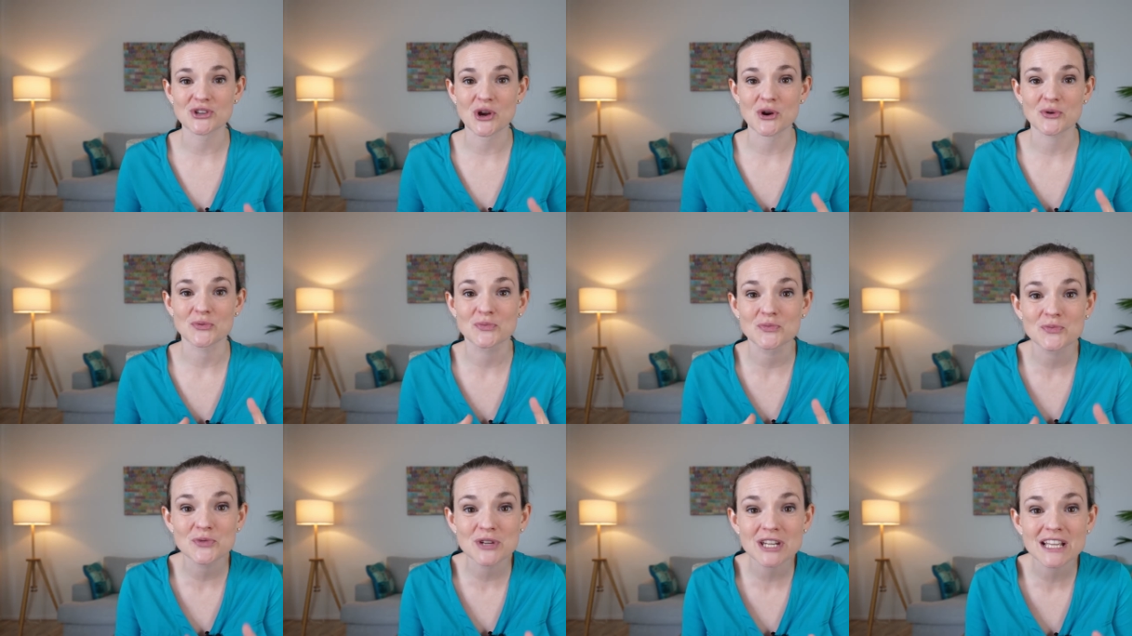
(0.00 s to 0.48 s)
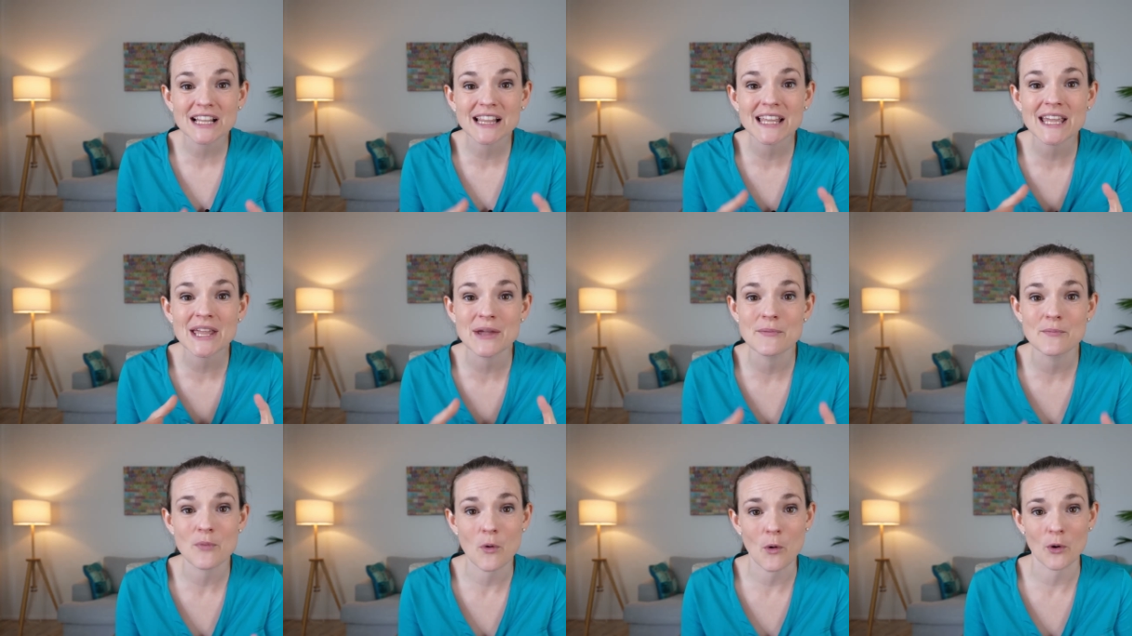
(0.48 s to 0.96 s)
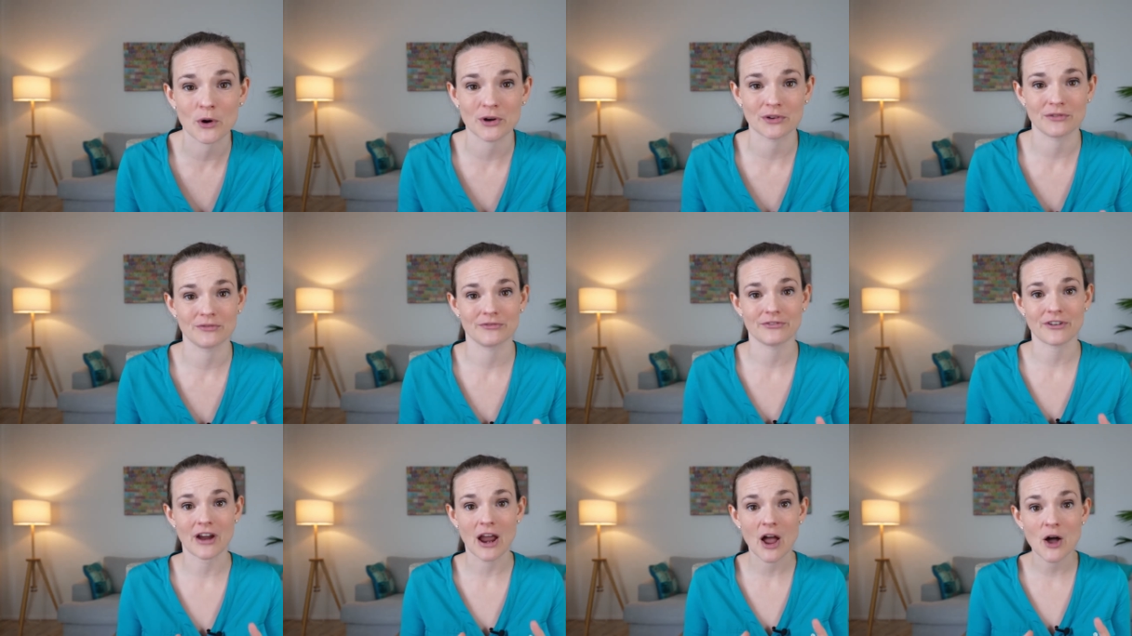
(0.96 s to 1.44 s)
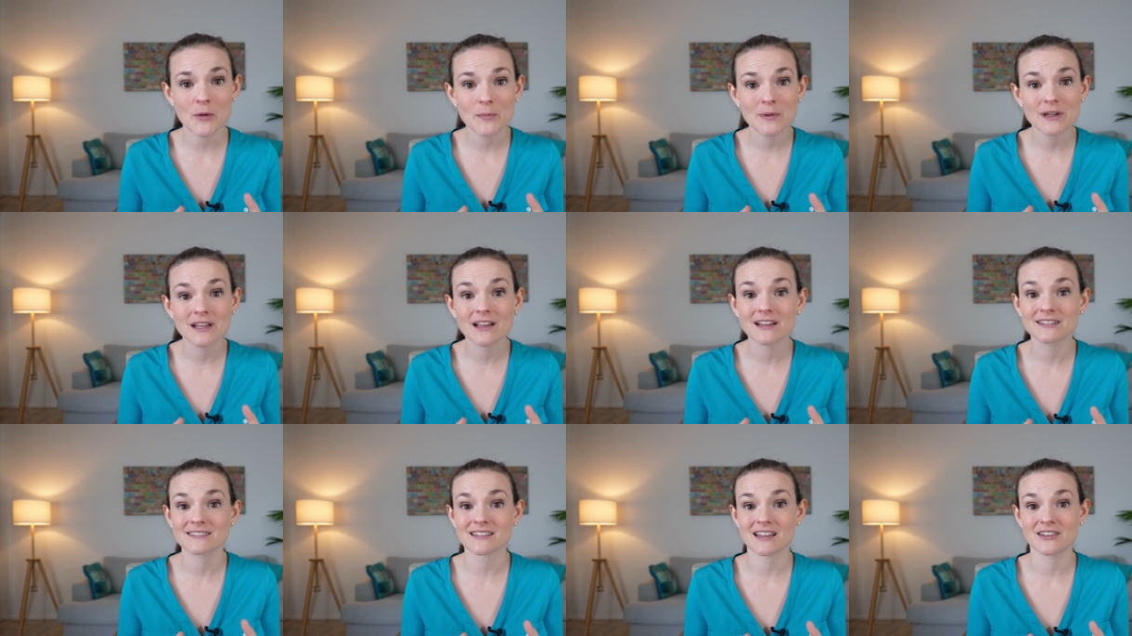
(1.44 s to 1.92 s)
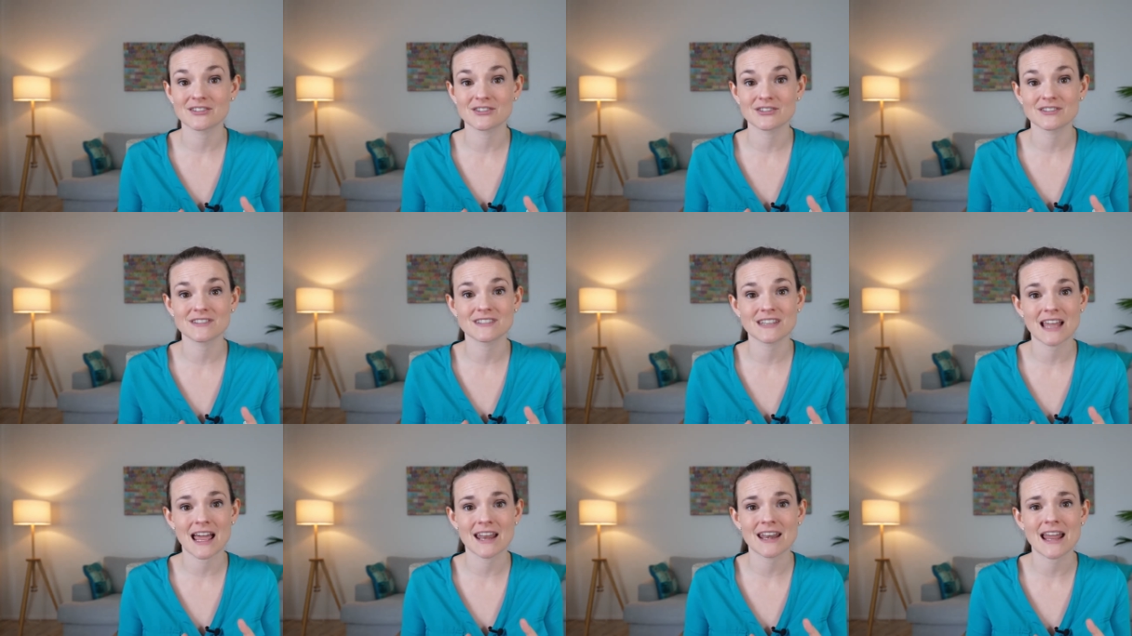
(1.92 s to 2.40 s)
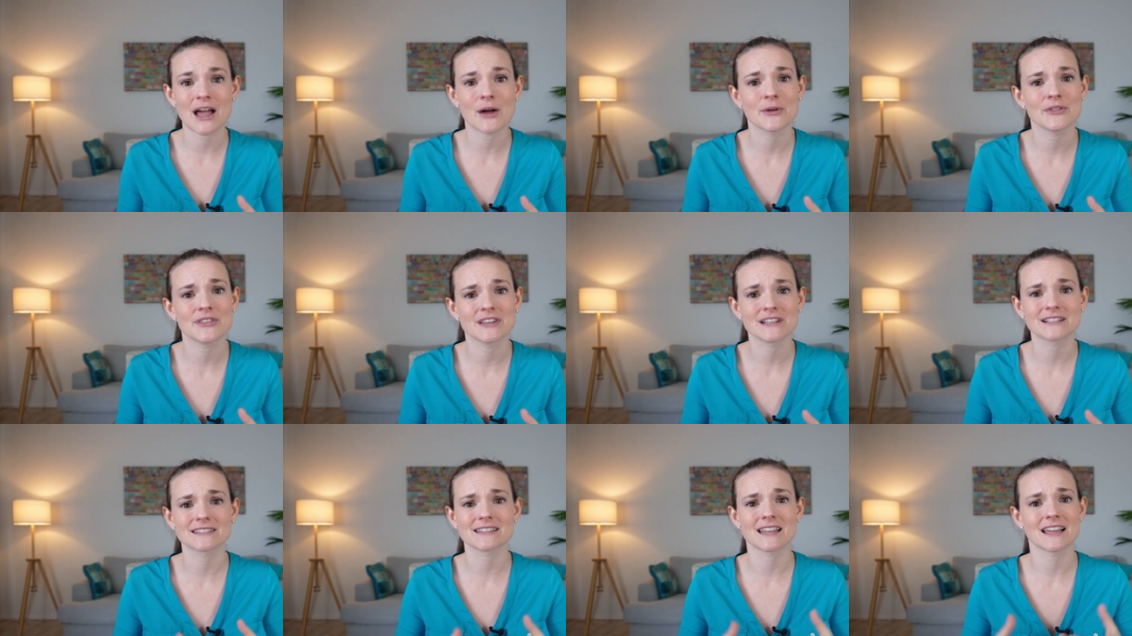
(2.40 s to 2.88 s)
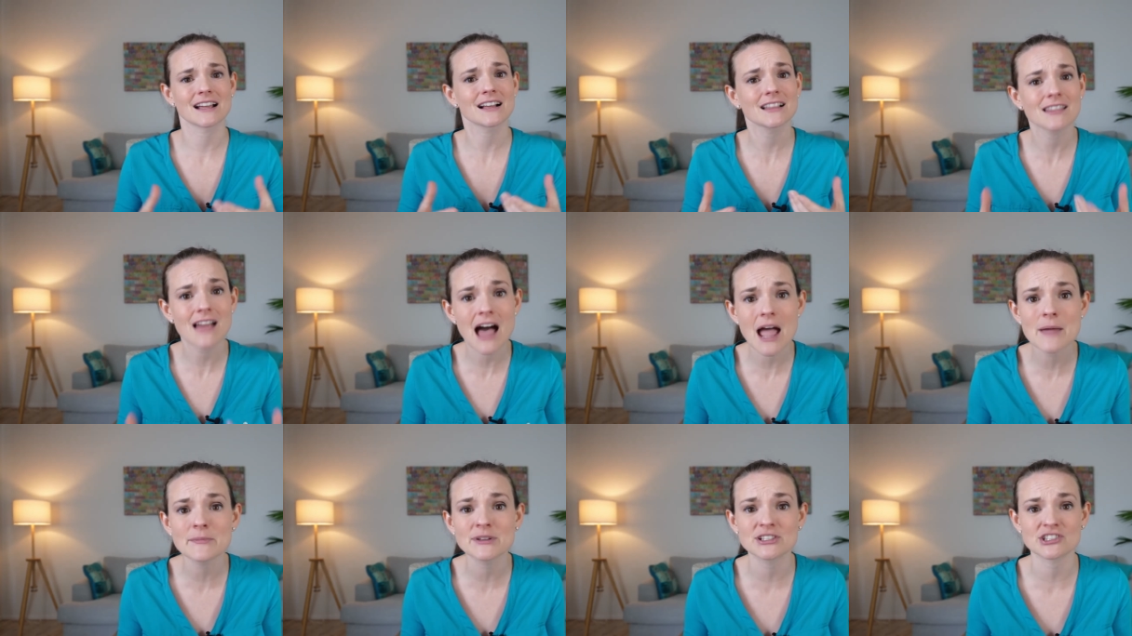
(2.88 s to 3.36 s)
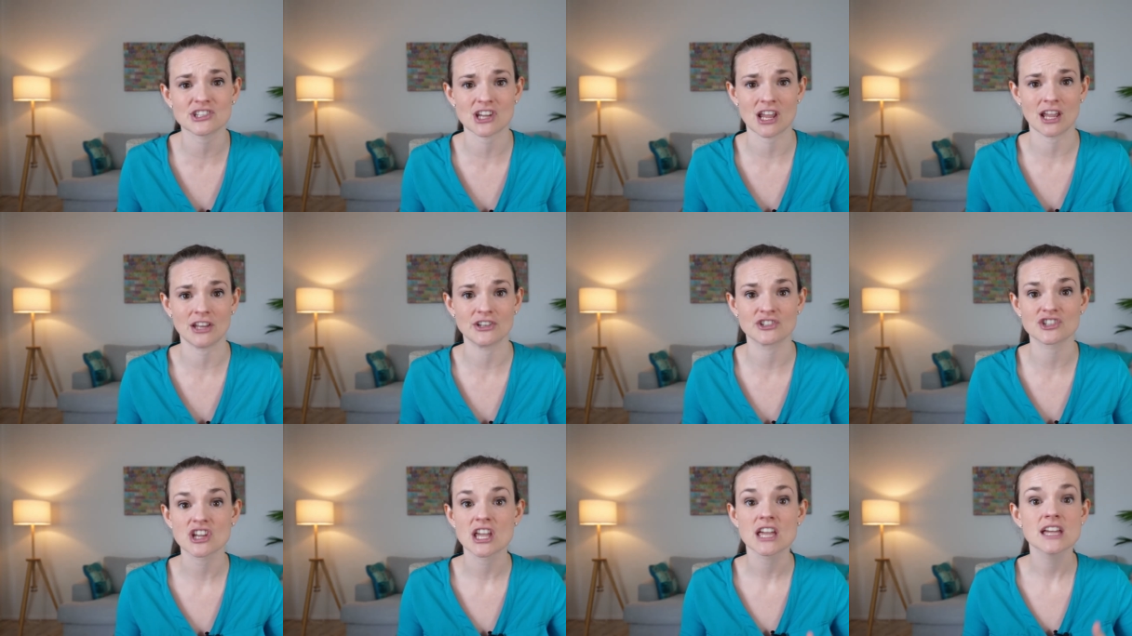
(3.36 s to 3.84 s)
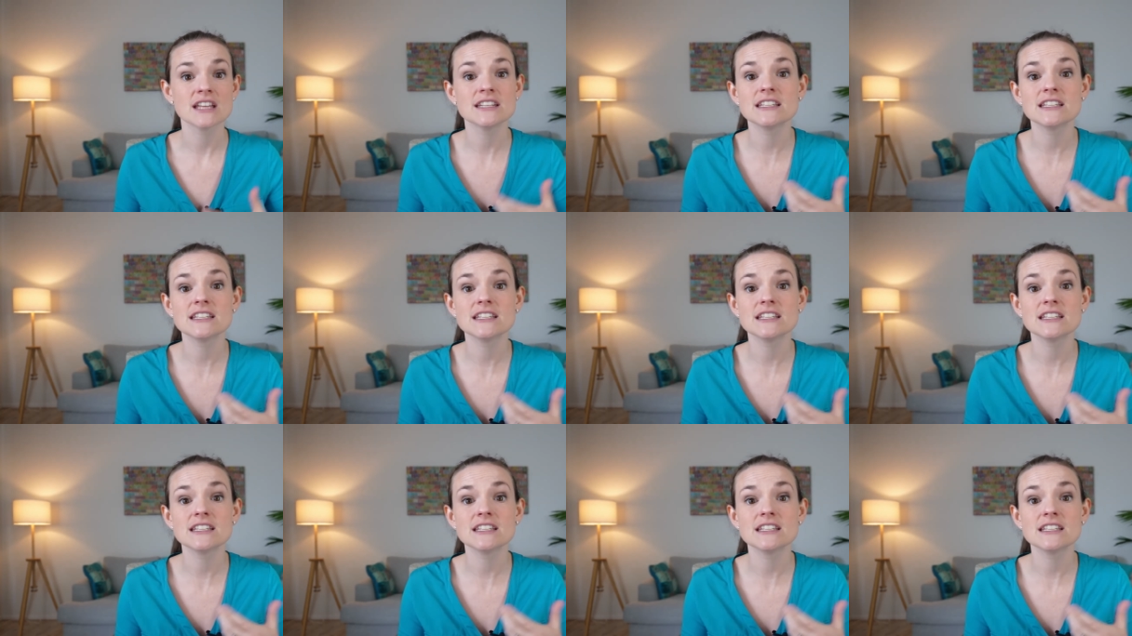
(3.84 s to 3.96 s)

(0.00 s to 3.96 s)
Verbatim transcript: are really important for helping us understand how things like climate change,